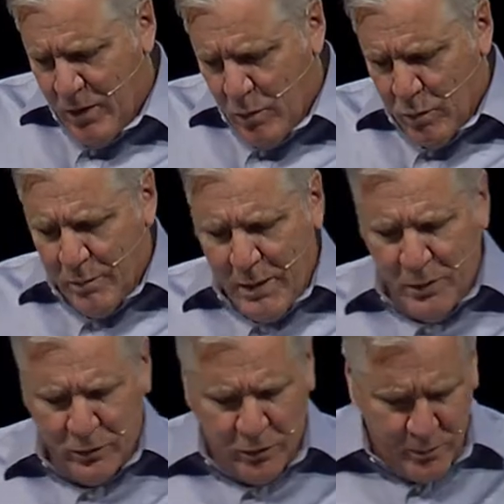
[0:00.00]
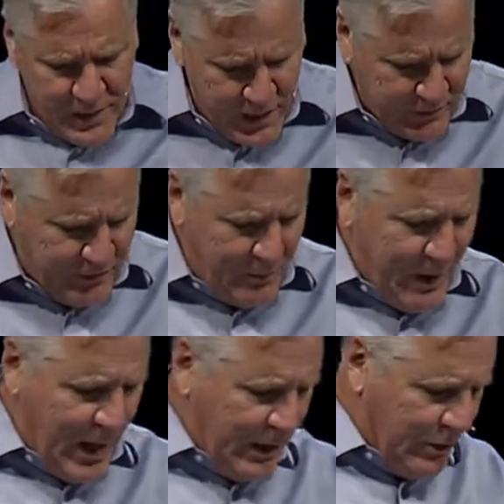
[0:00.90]
Remember Tobiah and
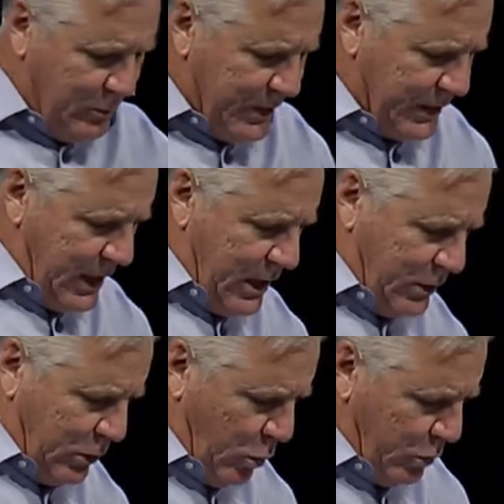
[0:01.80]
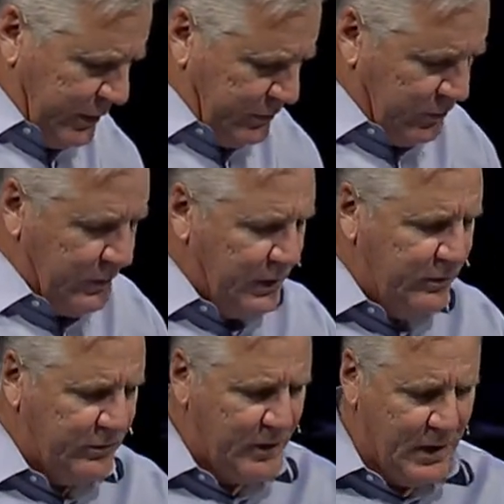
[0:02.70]
Sanballat, O my God, according to these
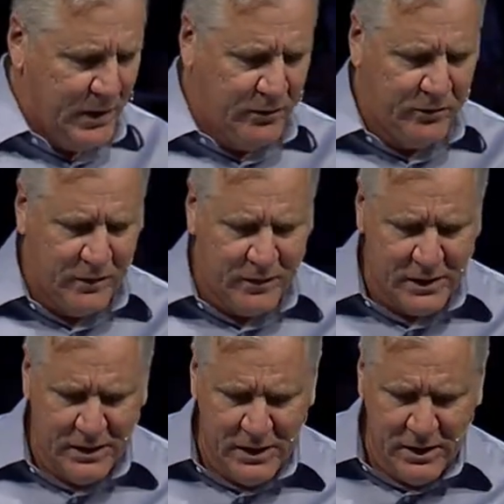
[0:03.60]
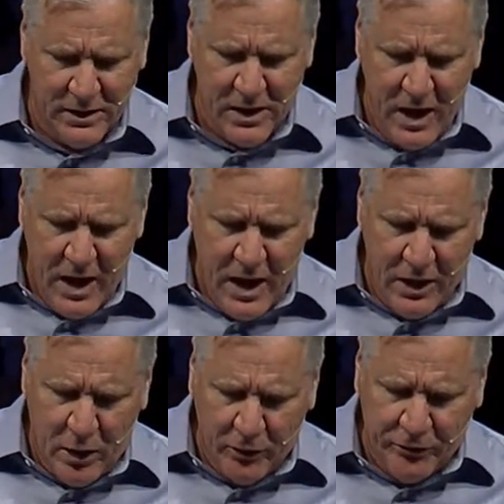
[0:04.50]
things that they did, and
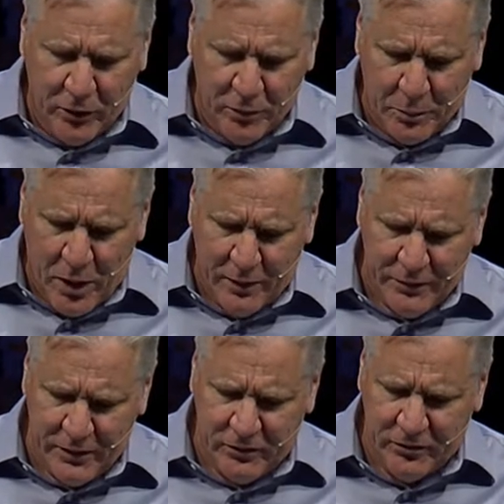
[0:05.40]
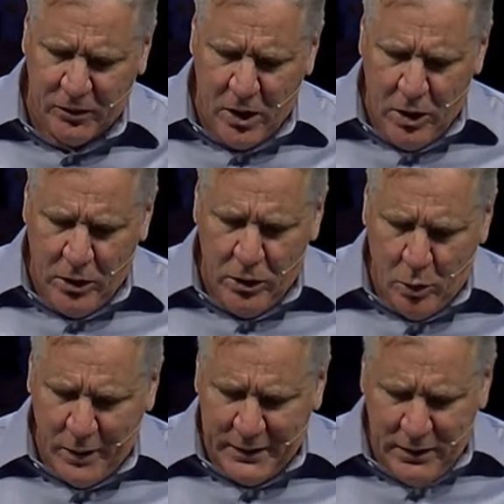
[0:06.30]
also the prophetess
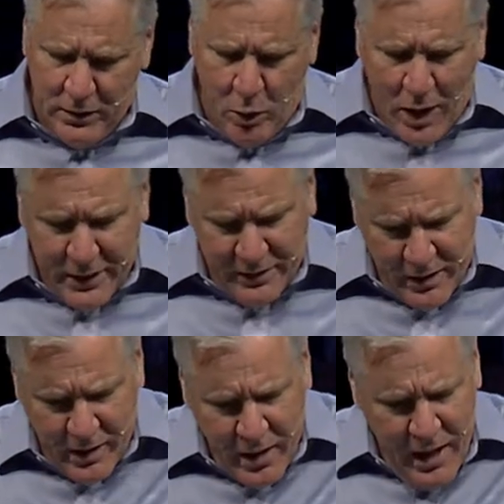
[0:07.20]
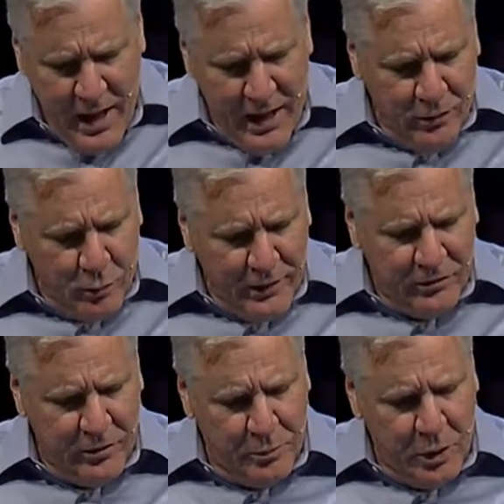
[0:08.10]
Noadiah and the rest
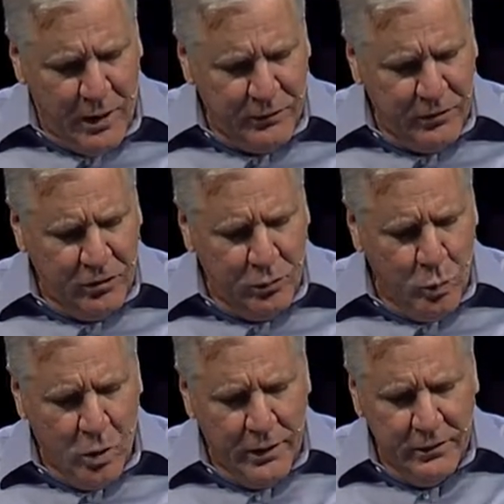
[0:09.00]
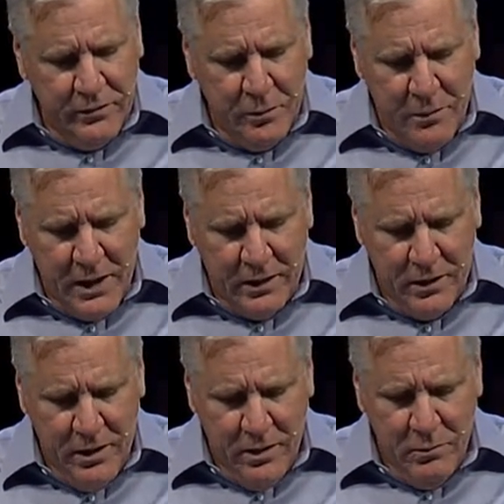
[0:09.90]
of the prophets who wanted to make
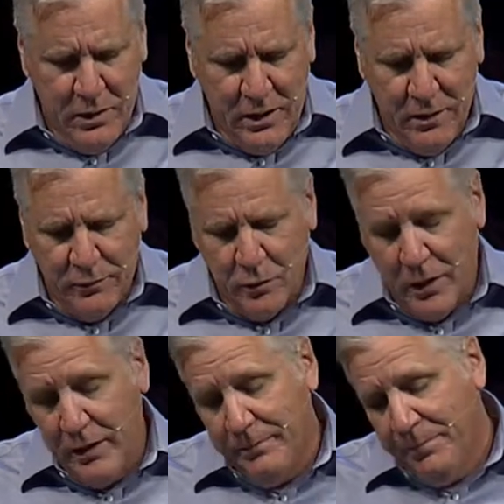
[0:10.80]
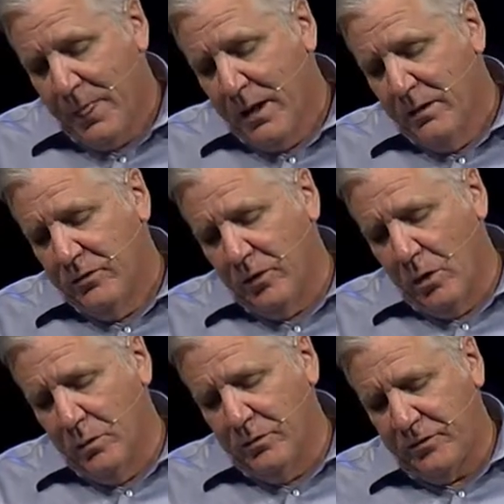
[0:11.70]
me afraid.
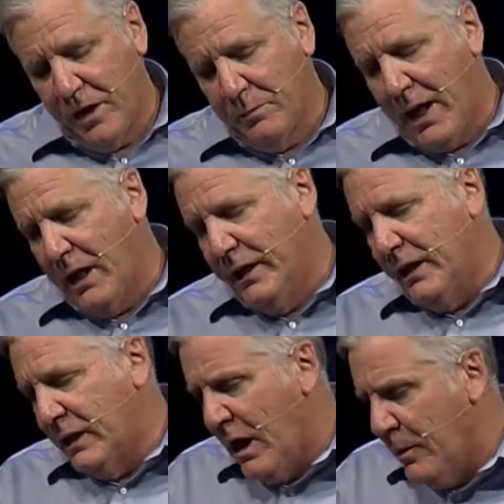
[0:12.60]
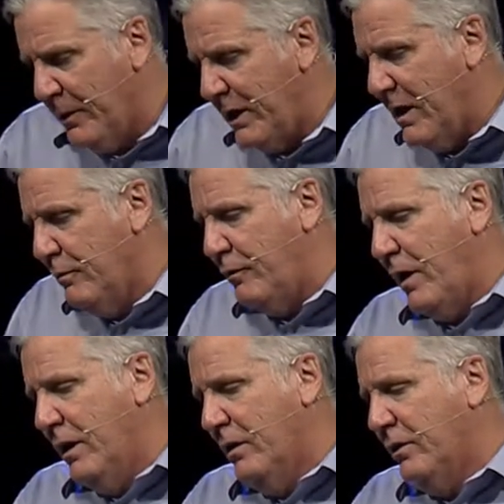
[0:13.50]
So Sanballat and company had
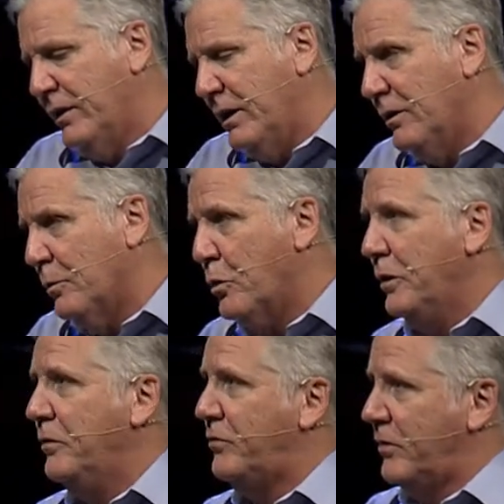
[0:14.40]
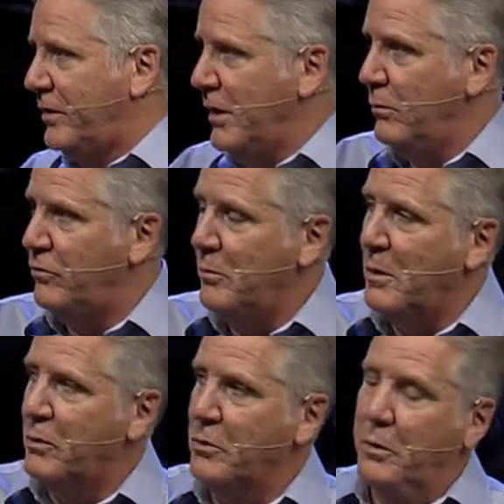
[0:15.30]
failed in their previous attempts. You
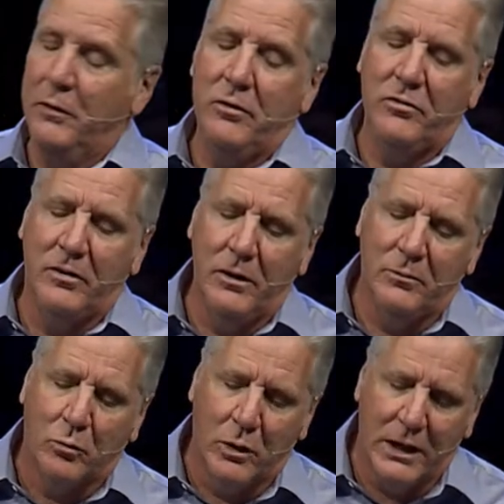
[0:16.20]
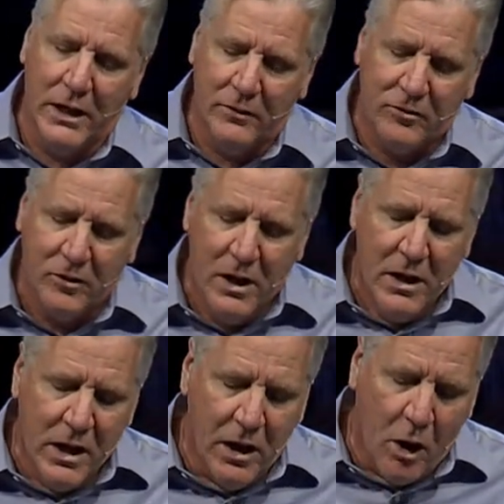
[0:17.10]
remember their previous attempts were against
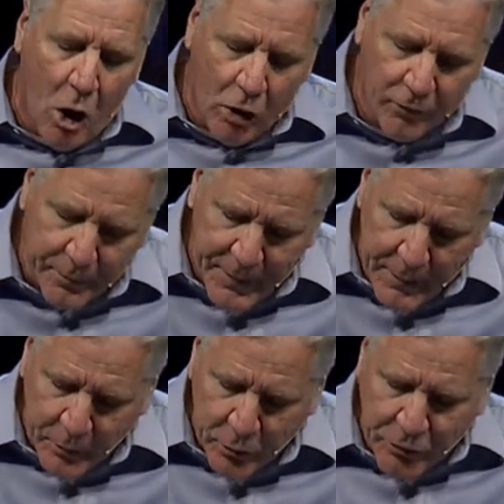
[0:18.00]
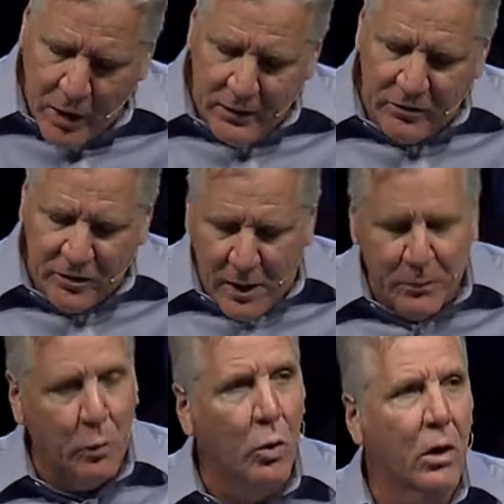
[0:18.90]
all of the people trying to stop the
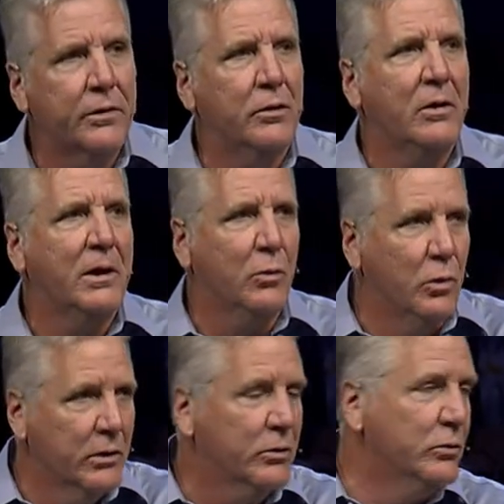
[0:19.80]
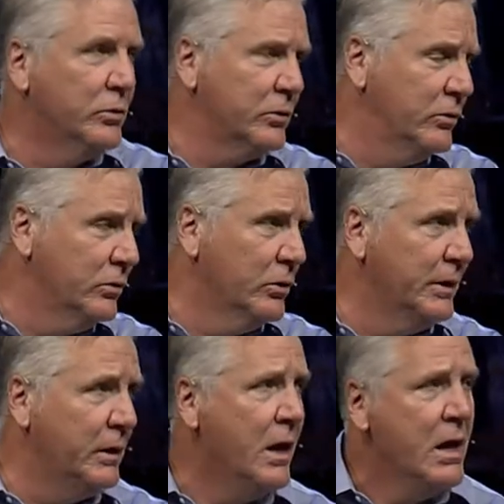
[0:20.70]
work. They tried to ridicule
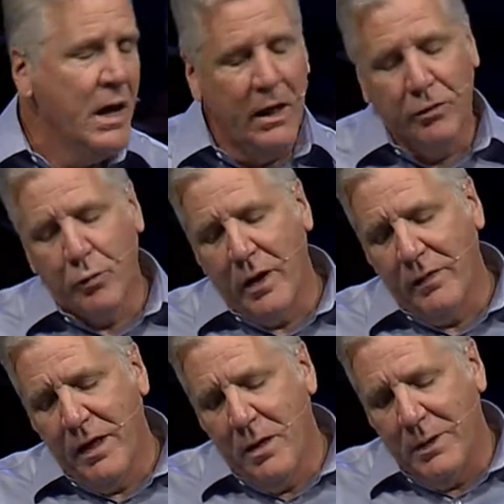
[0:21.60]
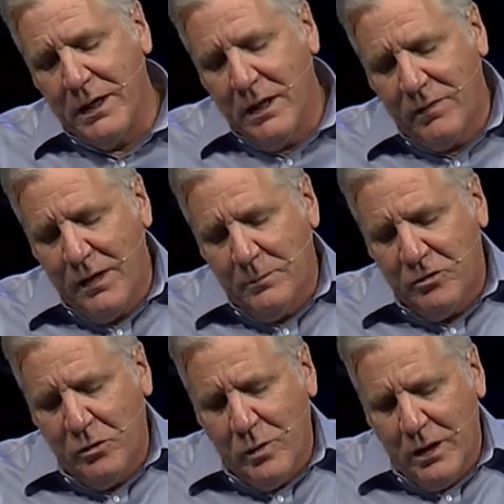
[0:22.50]
and threaten them and get them
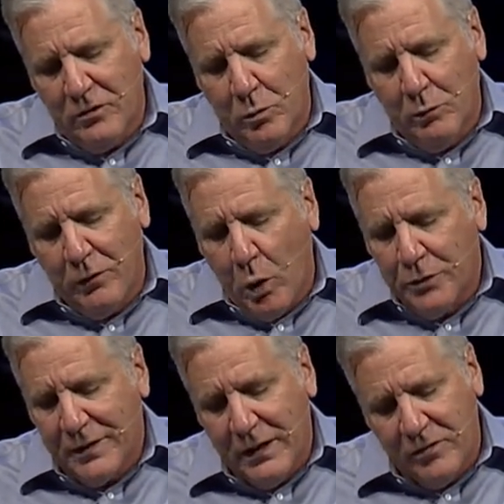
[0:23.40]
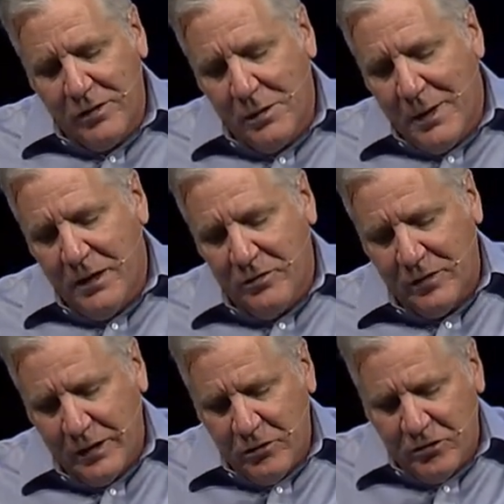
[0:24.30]
to revolt against Nehemiah's
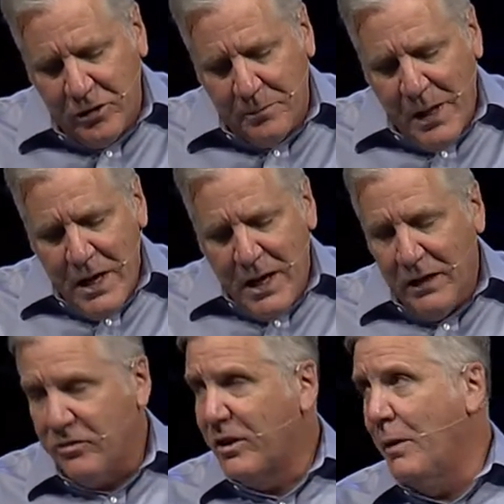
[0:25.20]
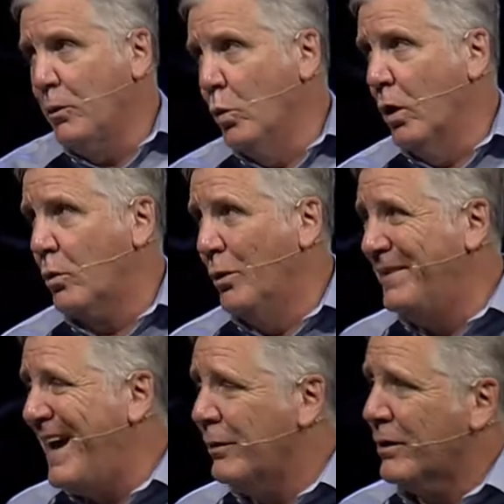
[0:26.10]
leadership and stop the work. Well,
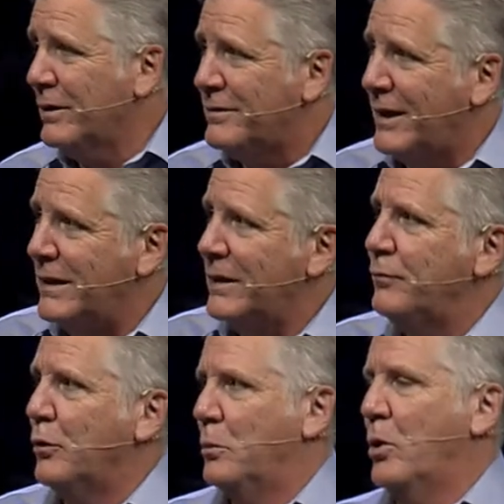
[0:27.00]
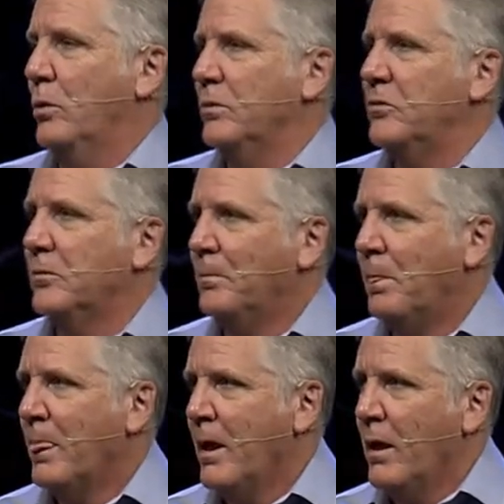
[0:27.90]
now they're going to take a different approach.
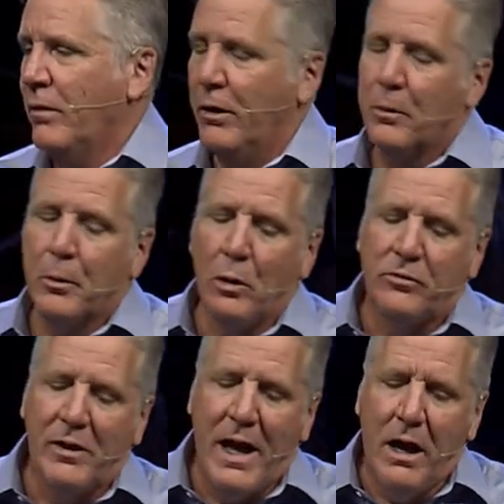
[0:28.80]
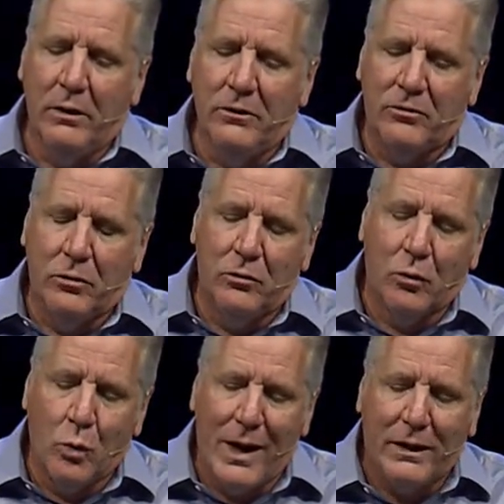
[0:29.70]
Their approach now is to
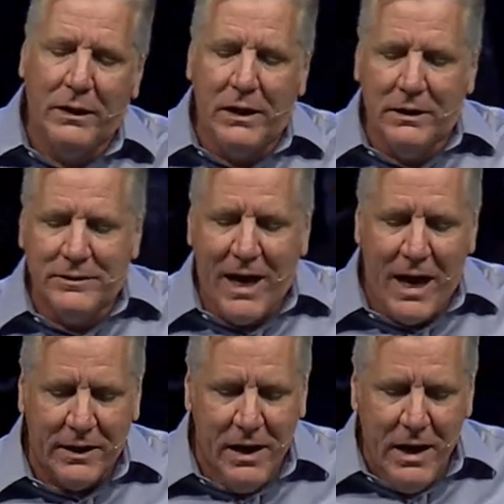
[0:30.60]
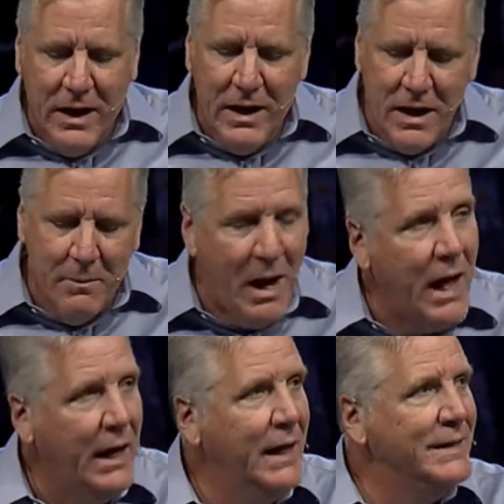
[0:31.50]
directly attack
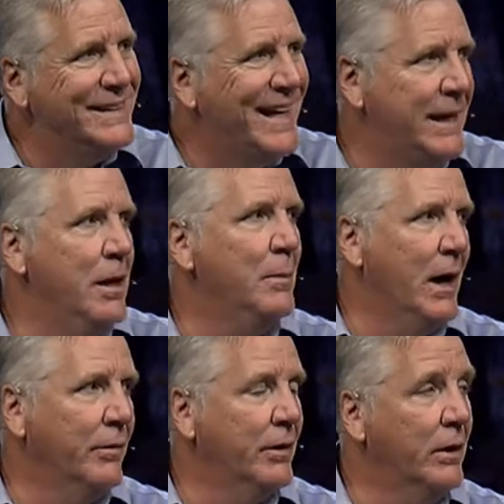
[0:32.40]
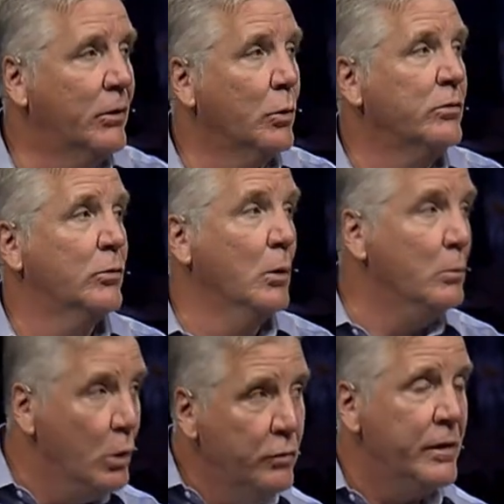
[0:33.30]
Nehemiah and to take him out. They're either going to
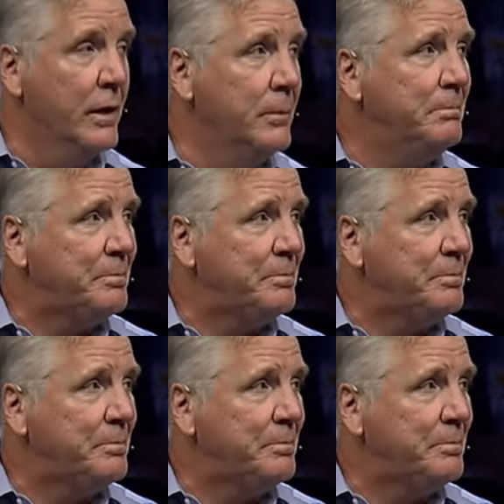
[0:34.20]
remove him